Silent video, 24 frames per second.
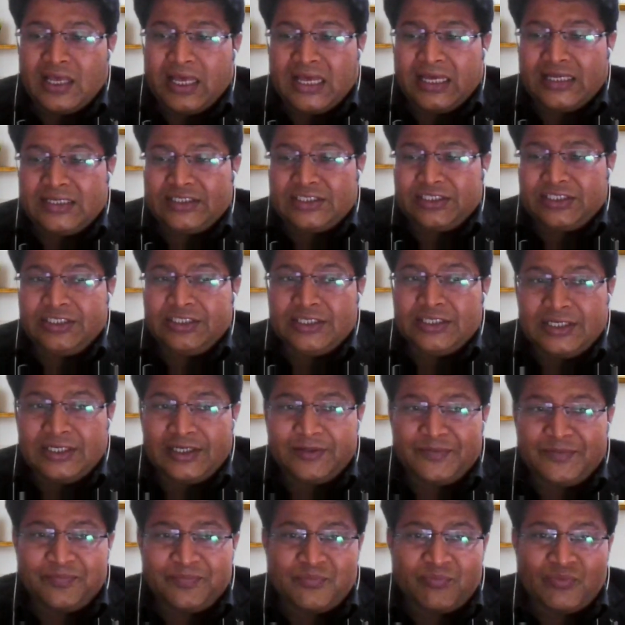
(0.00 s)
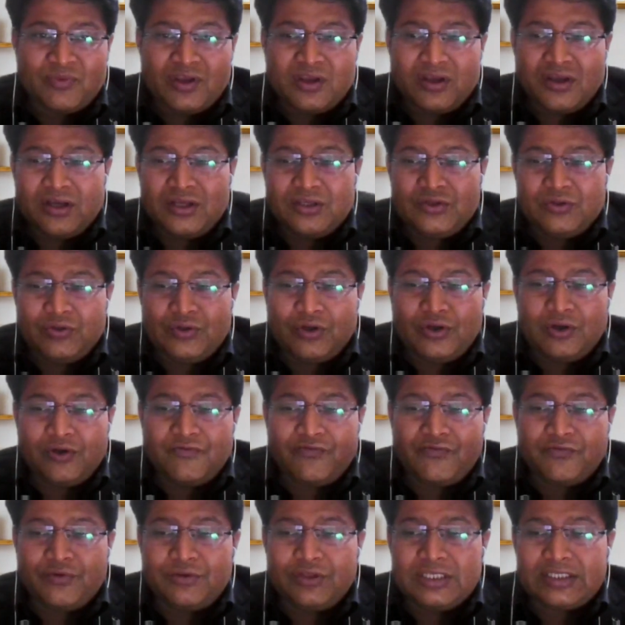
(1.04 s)
and here uh, you know
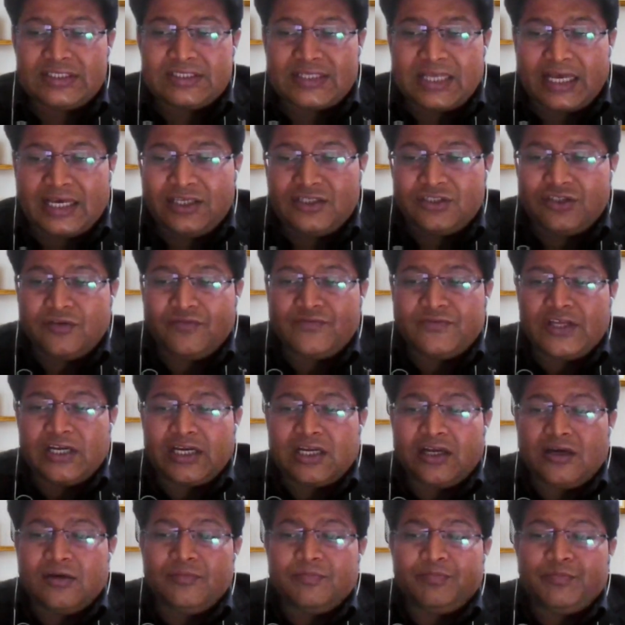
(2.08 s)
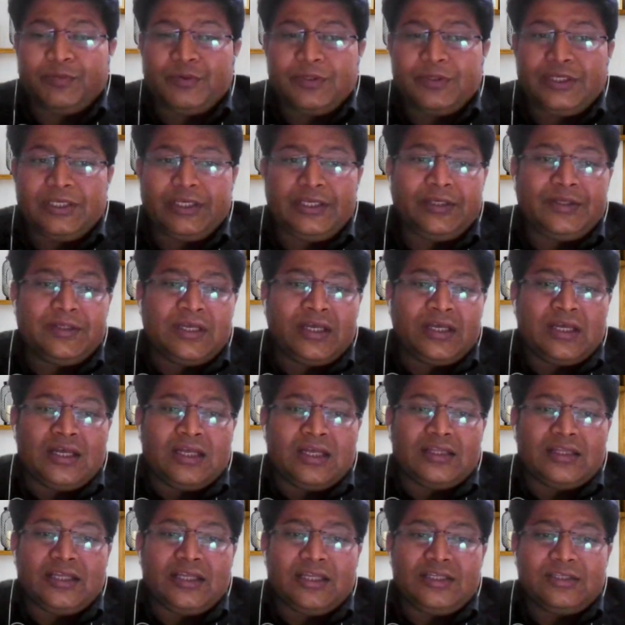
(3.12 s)
on the size of the company
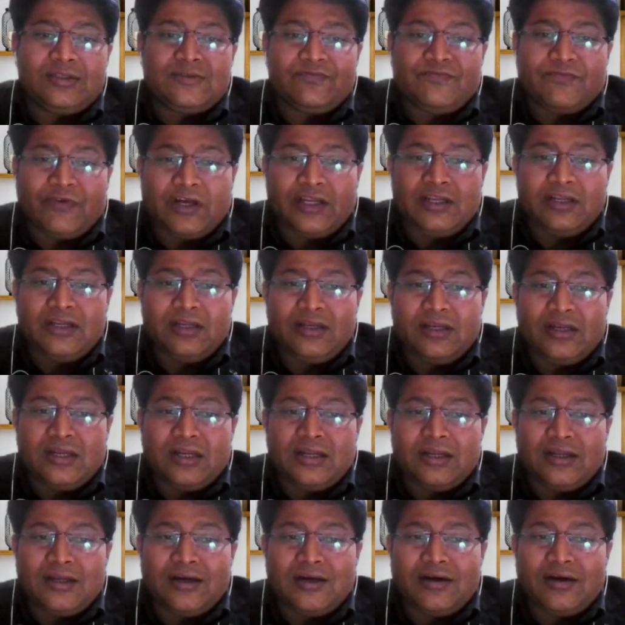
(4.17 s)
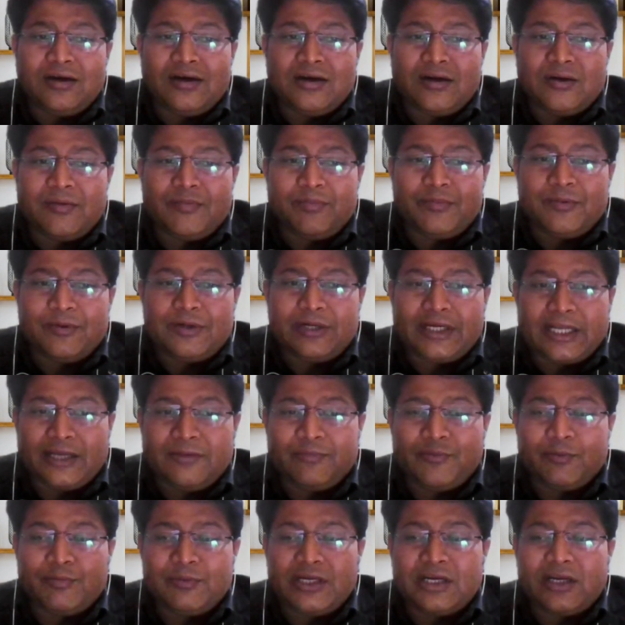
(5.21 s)
there is one uh,
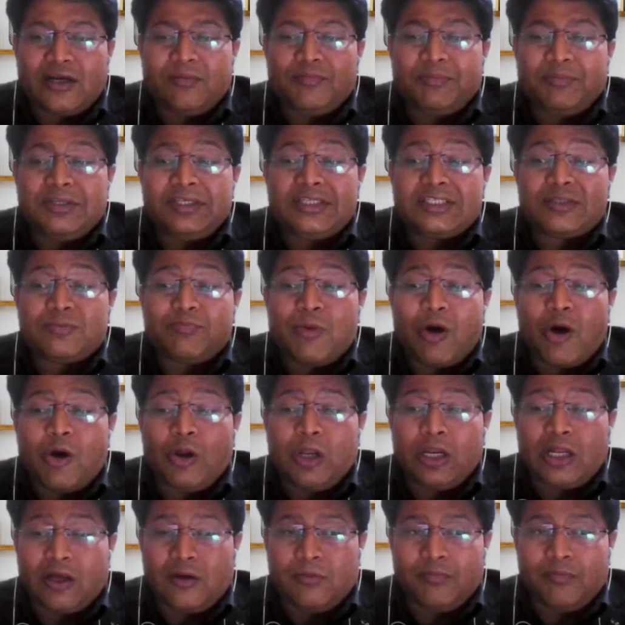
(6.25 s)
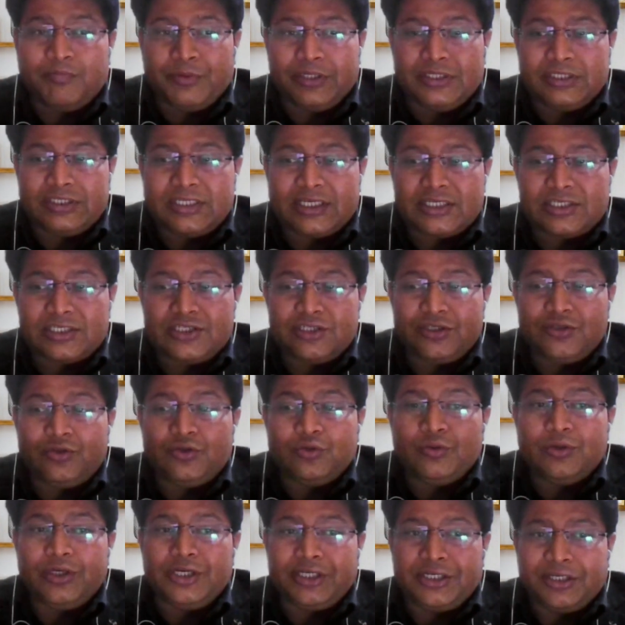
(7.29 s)
type of the company small company section
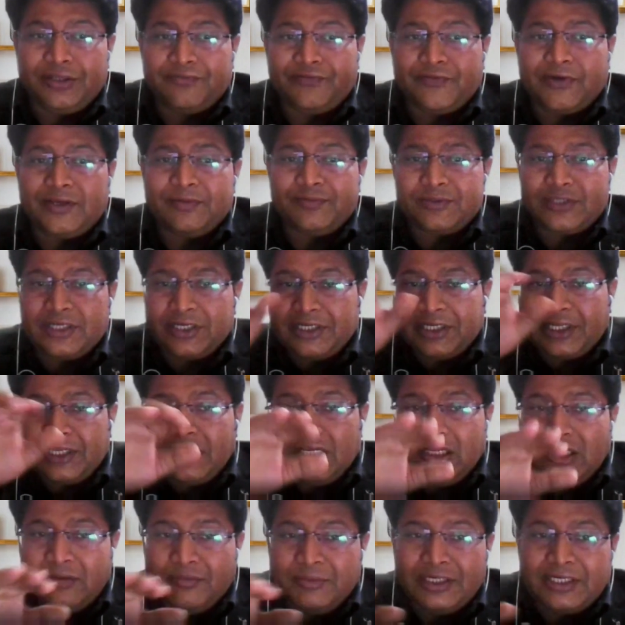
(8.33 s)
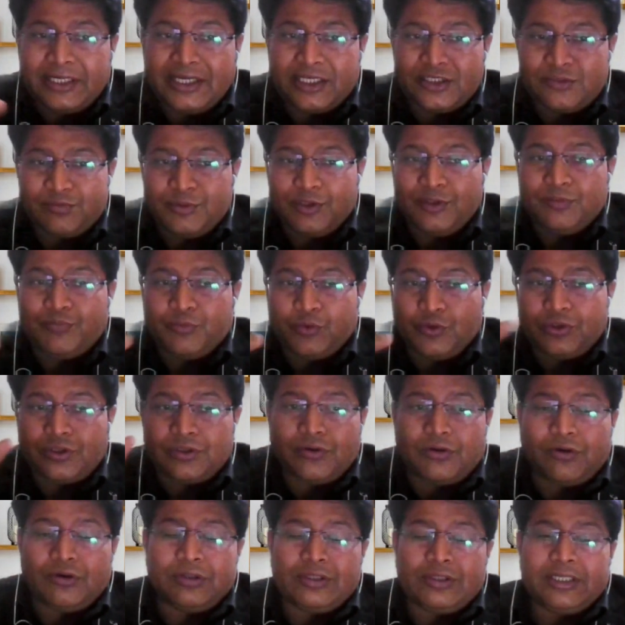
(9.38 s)
285 certain limit has been put
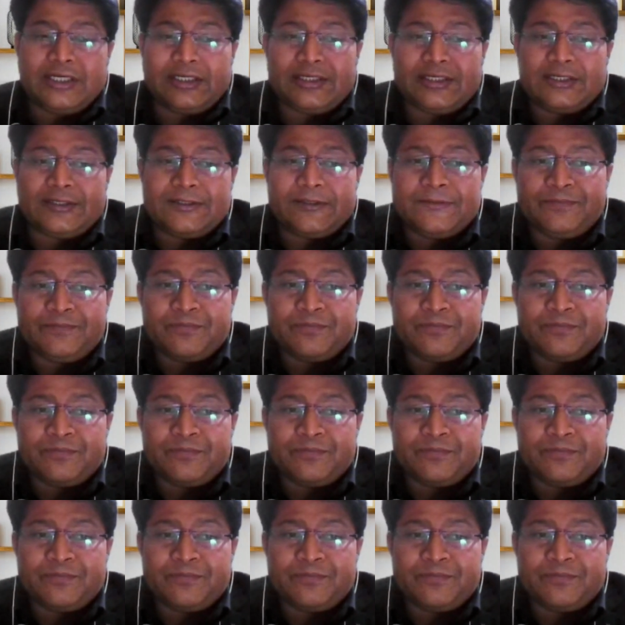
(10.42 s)
on that uh,